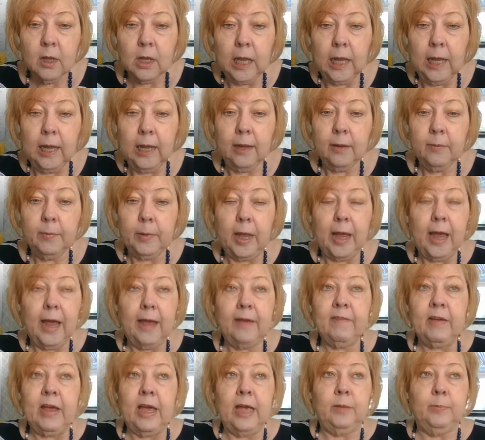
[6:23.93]

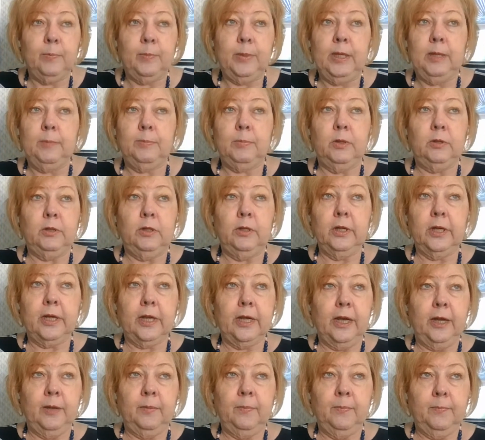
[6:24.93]
I've had people look
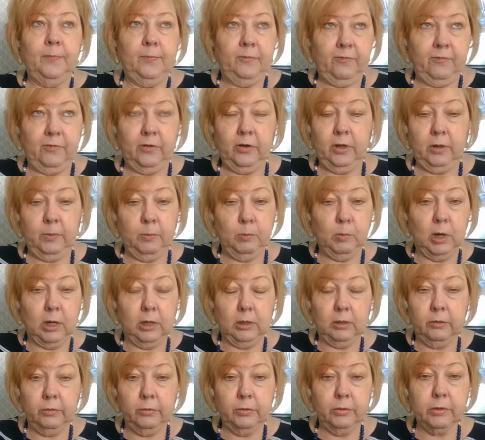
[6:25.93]
up for the
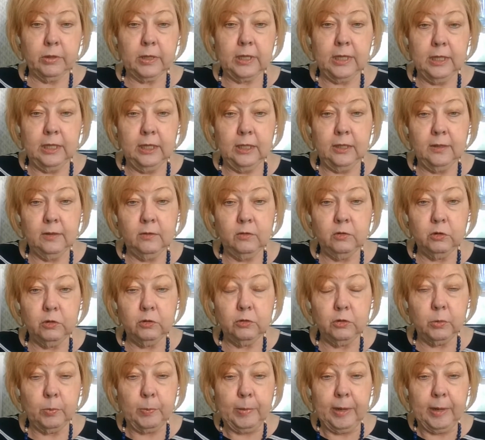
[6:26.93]
Martin Luther King Jr.